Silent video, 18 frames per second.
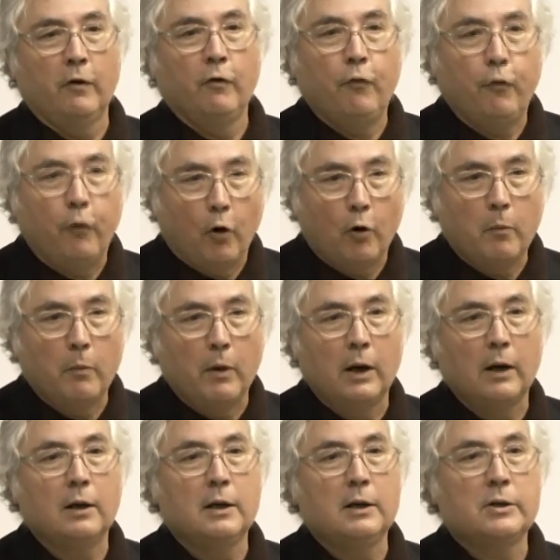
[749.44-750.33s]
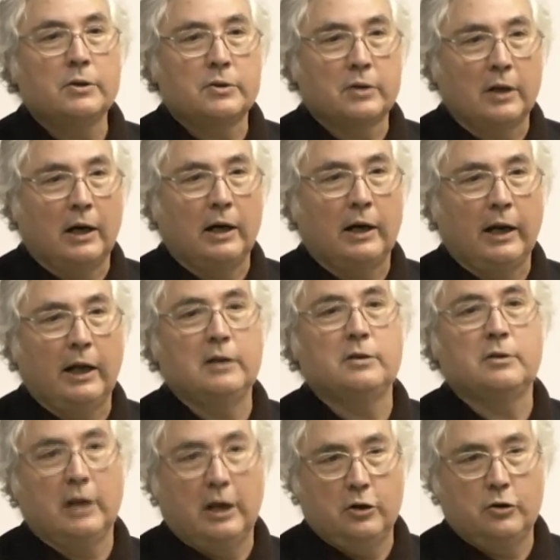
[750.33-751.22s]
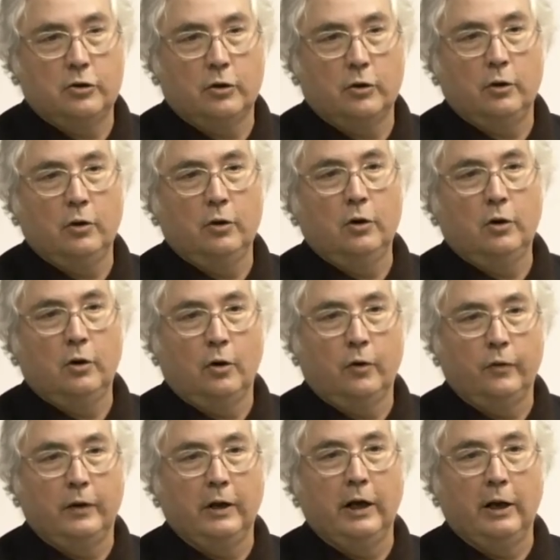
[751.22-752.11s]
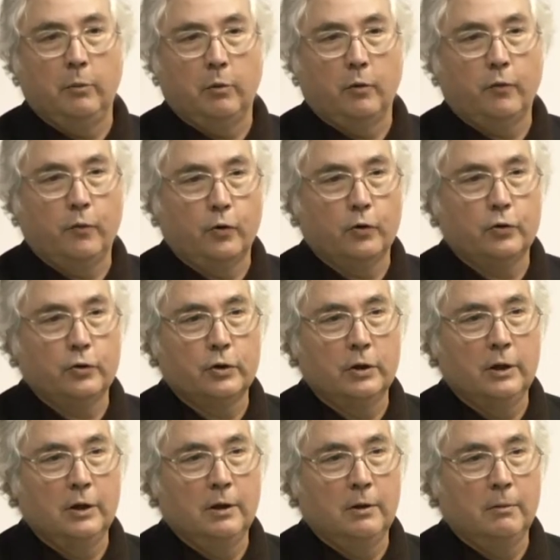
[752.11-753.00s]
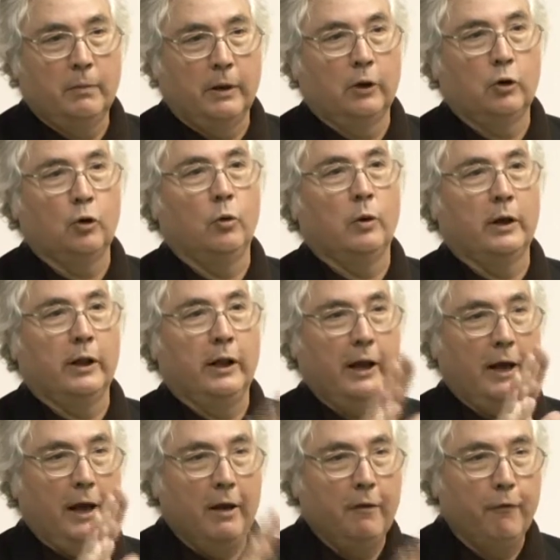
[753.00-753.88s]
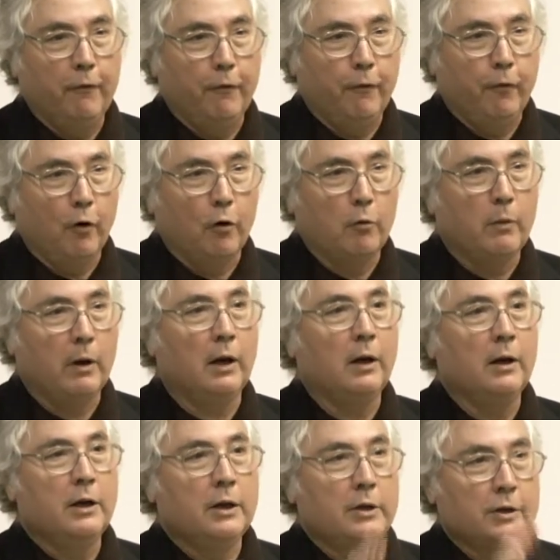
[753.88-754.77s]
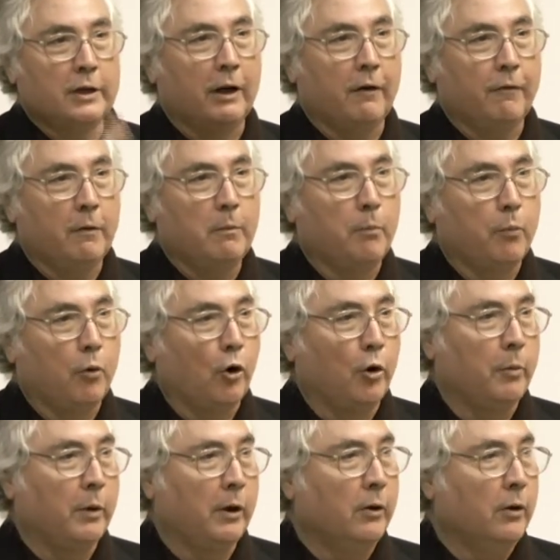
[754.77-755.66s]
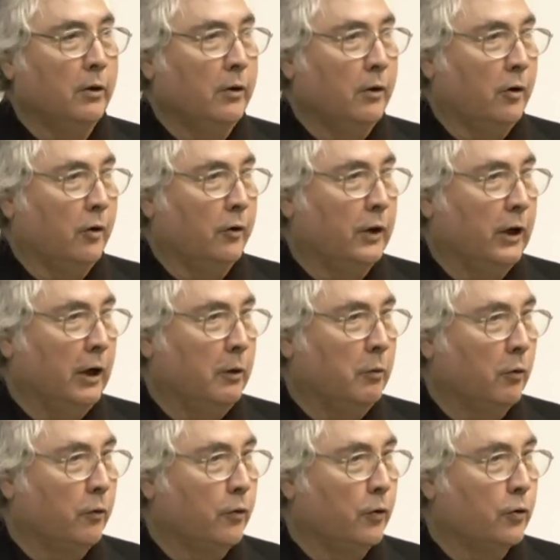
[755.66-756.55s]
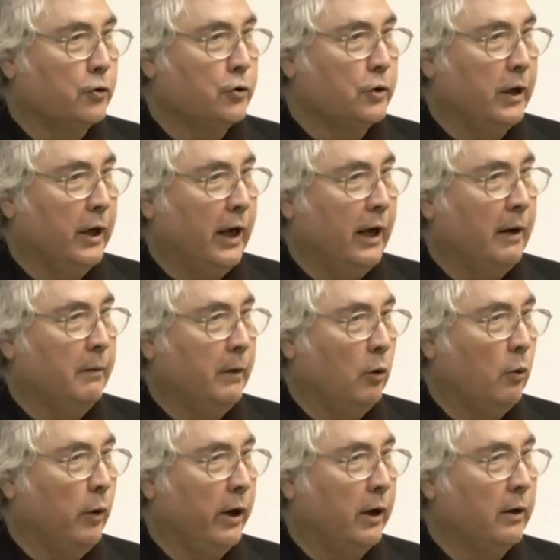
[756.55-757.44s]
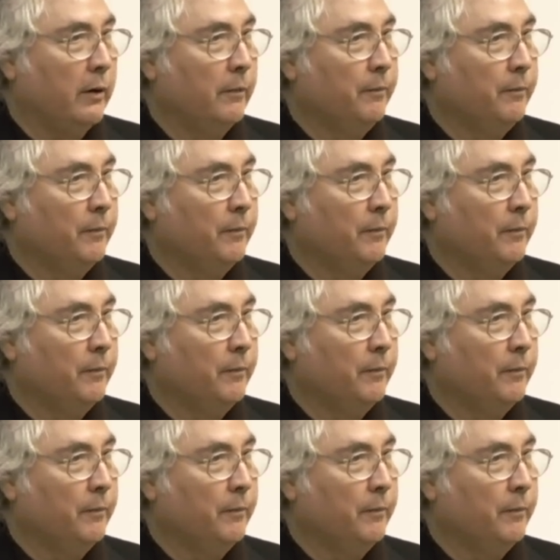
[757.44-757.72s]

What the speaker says: formal salarization of the labor force, but toward the informal self-employment of the labor force, everywhere.